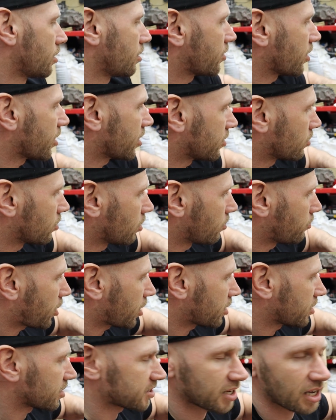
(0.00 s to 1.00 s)
then
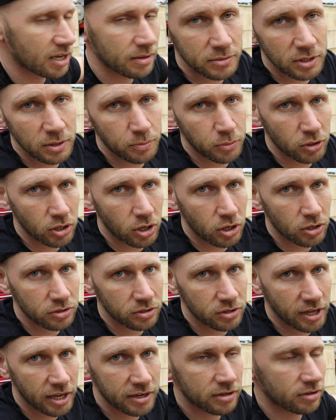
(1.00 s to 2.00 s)
by the time you put it
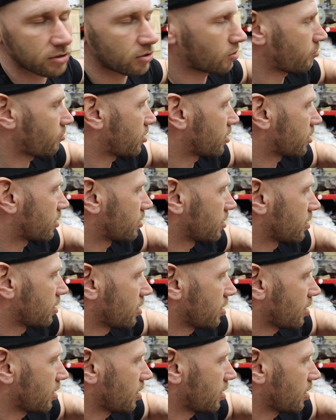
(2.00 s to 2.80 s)
onto the end of the crank,